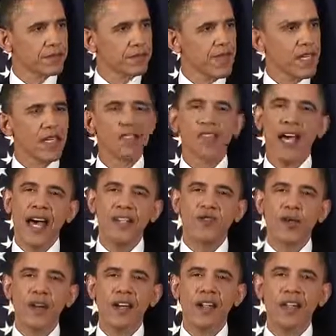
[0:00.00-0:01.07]
Because
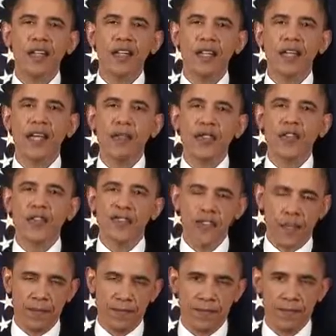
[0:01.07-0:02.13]
contrary to the claims of
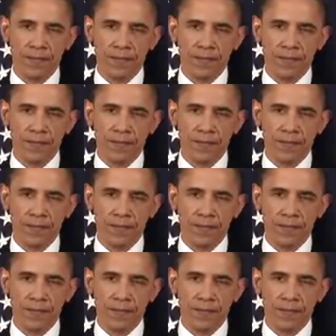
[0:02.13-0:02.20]
some,